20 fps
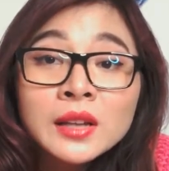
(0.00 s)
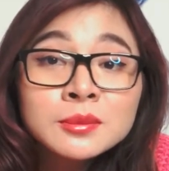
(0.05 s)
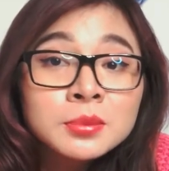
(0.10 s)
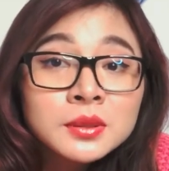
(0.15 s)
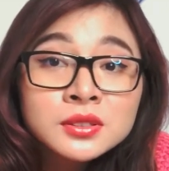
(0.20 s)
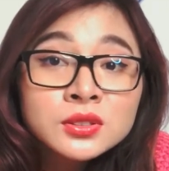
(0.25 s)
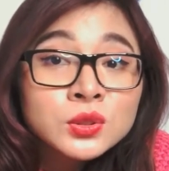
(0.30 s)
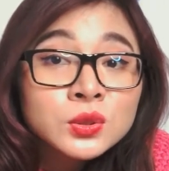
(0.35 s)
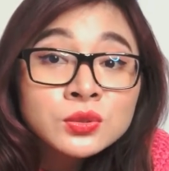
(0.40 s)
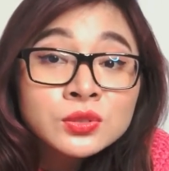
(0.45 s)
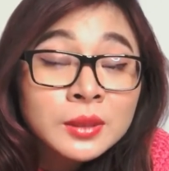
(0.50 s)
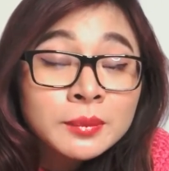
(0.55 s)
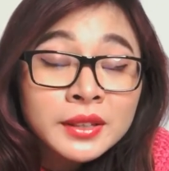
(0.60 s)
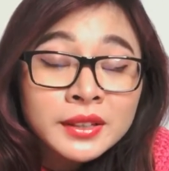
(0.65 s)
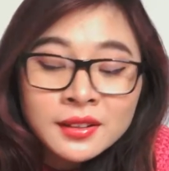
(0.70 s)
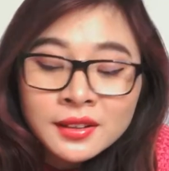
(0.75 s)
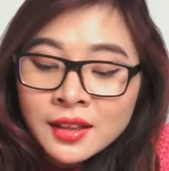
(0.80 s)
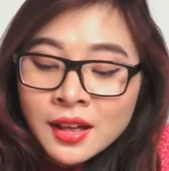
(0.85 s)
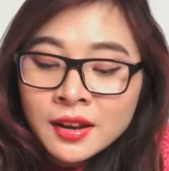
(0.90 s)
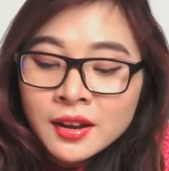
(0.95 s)
+2, something
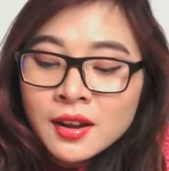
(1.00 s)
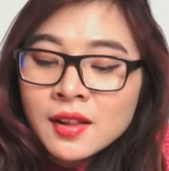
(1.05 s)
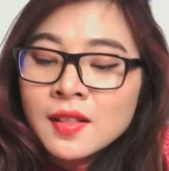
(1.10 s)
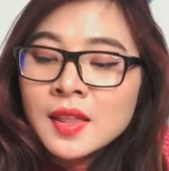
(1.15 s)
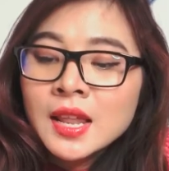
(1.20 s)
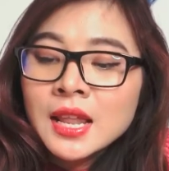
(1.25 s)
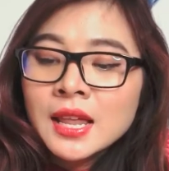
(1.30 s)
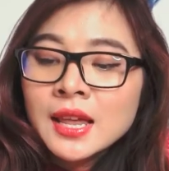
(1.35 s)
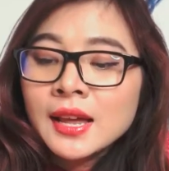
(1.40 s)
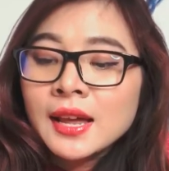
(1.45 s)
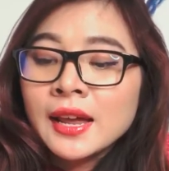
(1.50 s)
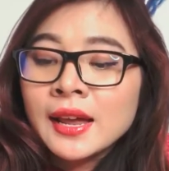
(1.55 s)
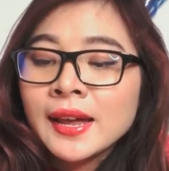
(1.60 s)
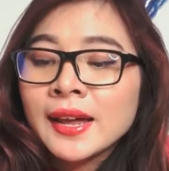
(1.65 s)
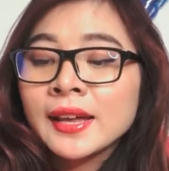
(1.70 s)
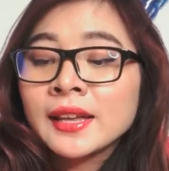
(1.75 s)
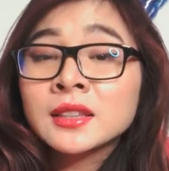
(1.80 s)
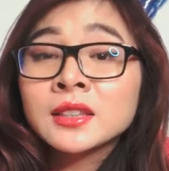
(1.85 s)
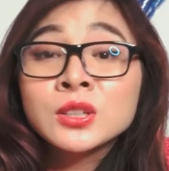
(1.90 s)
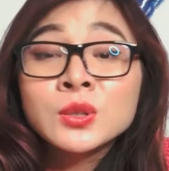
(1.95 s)
like that.
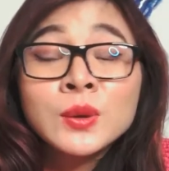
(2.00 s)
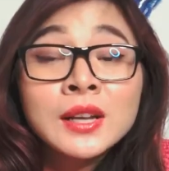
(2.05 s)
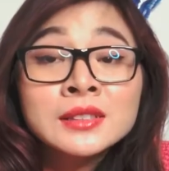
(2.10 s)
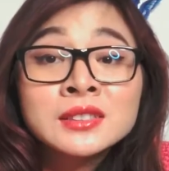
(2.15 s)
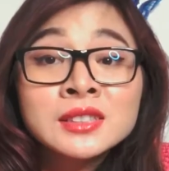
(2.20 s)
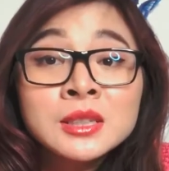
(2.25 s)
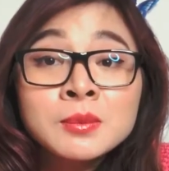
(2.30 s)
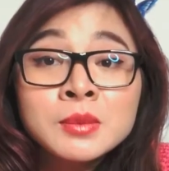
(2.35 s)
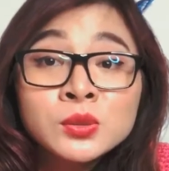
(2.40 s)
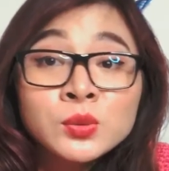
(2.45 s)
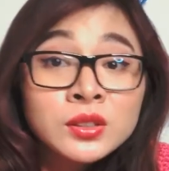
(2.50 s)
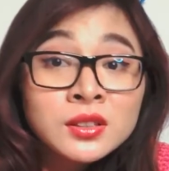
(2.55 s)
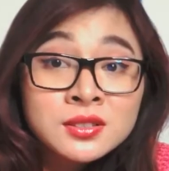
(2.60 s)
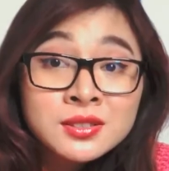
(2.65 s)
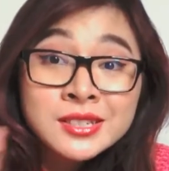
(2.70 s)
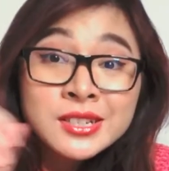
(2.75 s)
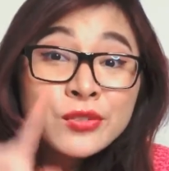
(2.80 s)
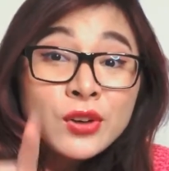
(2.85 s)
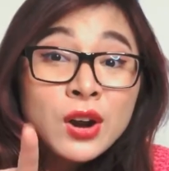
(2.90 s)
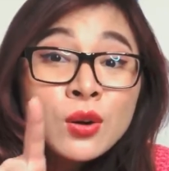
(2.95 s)
and you can see between the
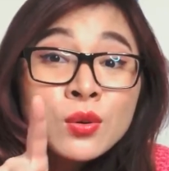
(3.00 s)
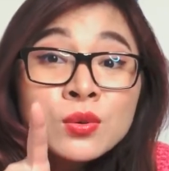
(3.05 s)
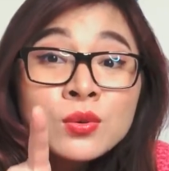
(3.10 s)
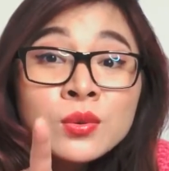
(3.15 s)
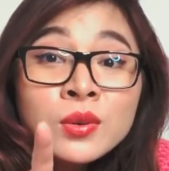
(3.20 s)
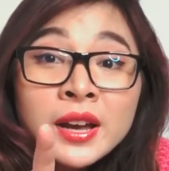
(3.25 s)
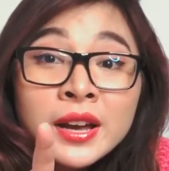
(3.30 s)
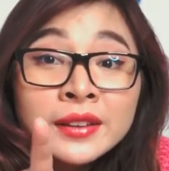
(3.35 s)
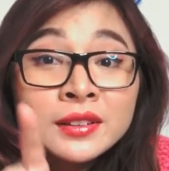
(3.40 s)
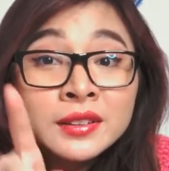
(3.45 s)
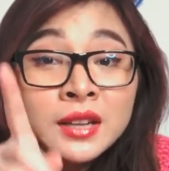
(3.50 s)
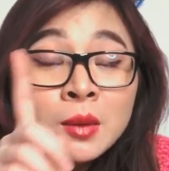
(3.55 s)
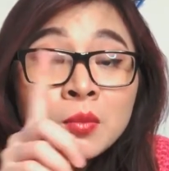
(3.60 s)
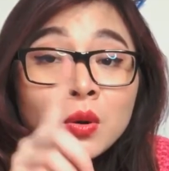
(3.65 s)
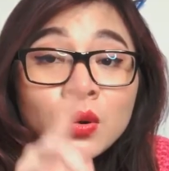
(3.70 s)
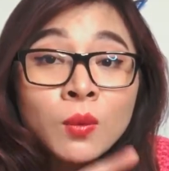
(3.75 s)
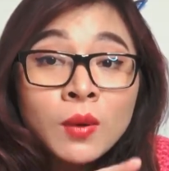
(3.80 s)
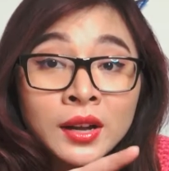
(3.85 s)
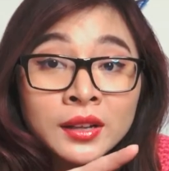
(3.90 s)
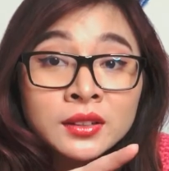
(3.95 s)
0 and the number
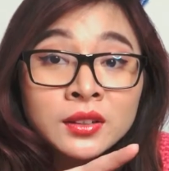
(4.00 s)
1